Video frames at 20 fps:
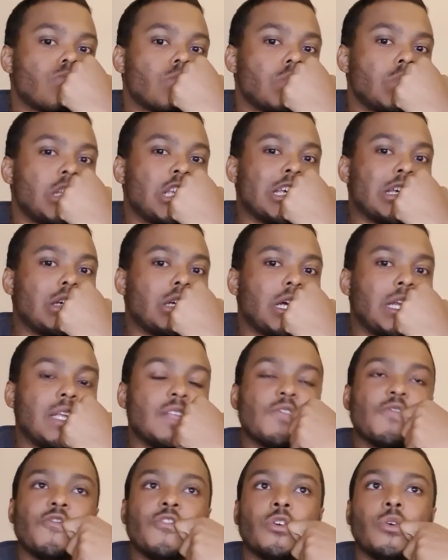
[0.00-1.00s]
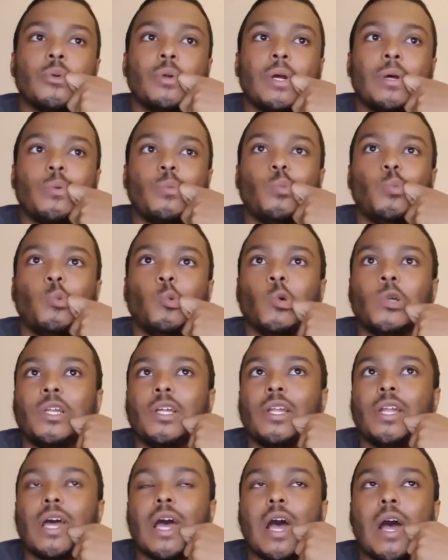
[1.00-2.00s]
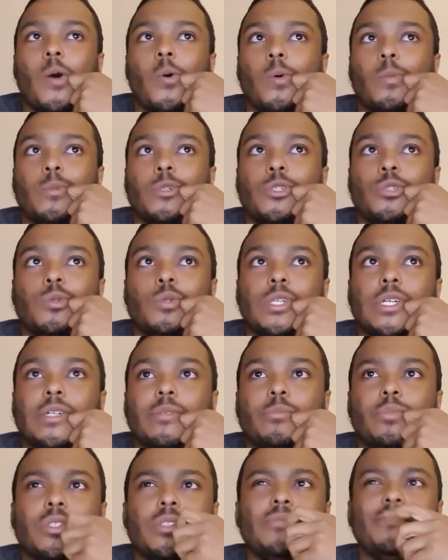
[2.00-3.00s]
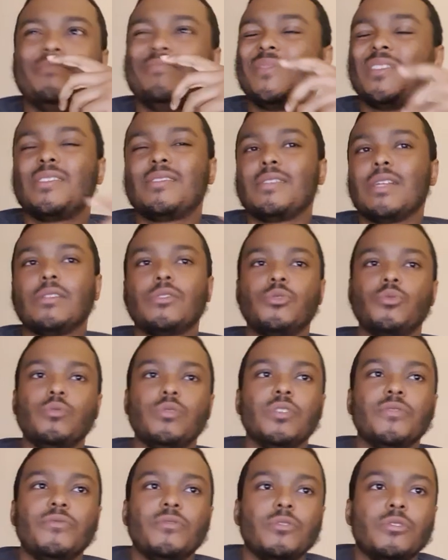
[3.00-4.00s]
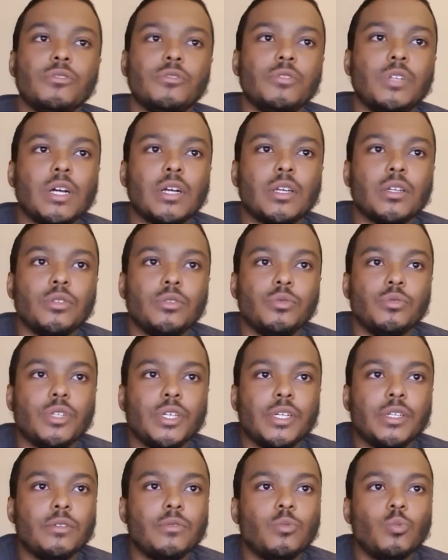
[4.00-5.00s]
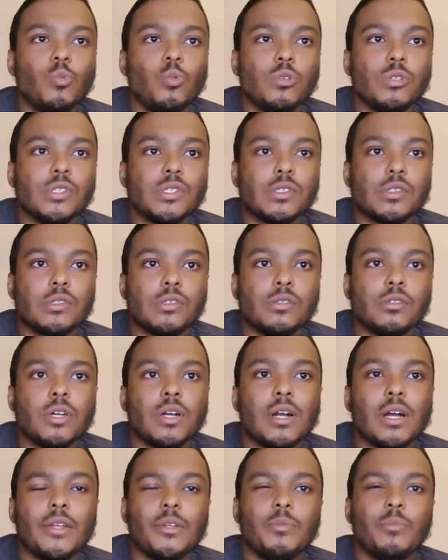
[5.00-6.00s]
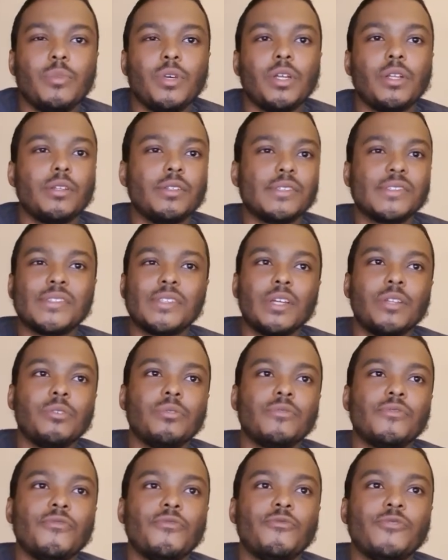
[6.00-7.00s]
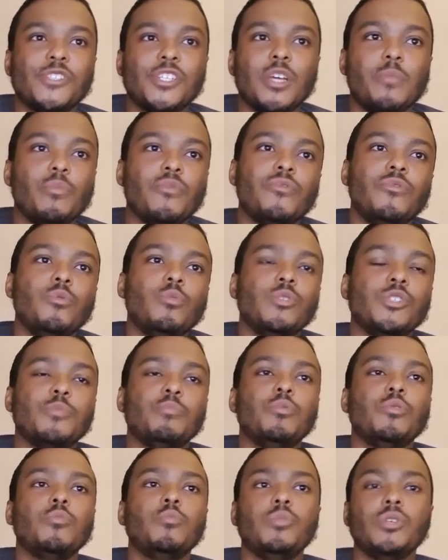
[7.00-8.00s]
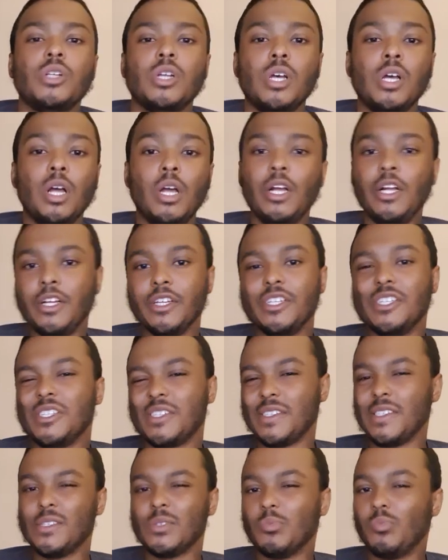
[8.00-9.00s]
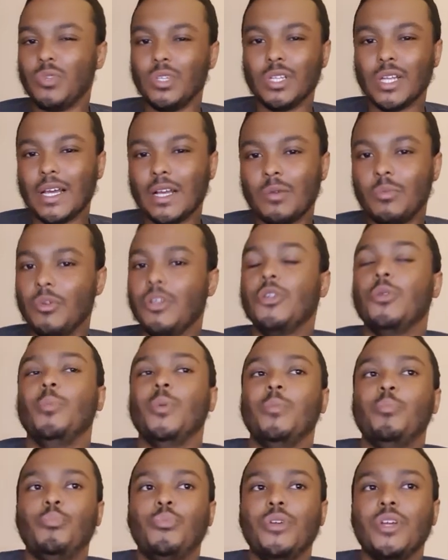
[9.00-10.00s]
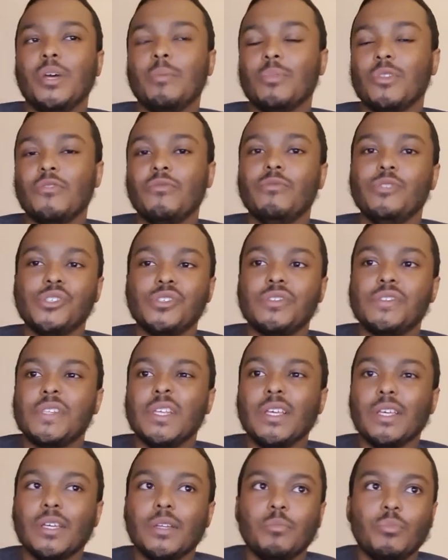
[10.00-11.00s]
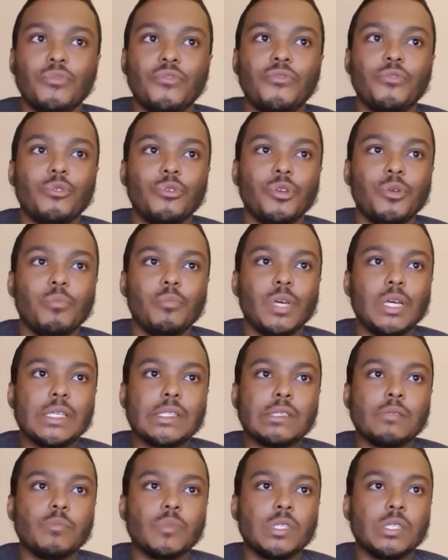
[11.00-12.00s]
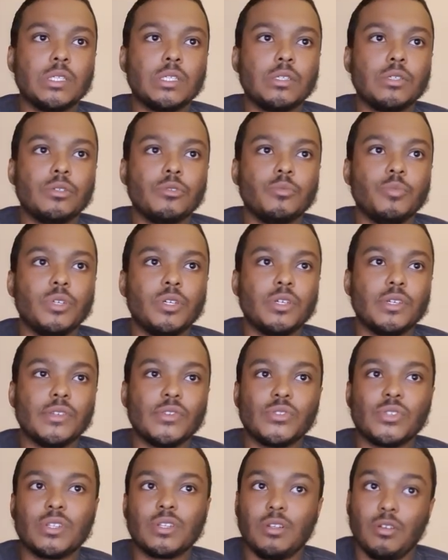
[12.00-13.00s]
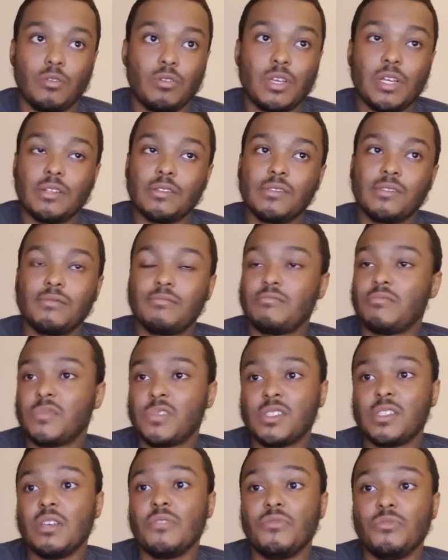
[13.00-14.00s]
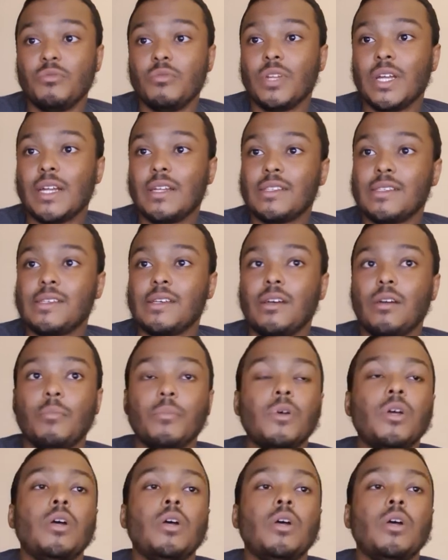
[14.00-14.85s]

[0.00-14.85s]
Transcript: yeah, I need to figure out what and how I'm gonna do that, but it's not too difficult. I can do that once I kind of make the standard shape of the wishbone. But you just need to be like a little bit preemptive with your thinking before you make something, you know, because it can save you a lot of time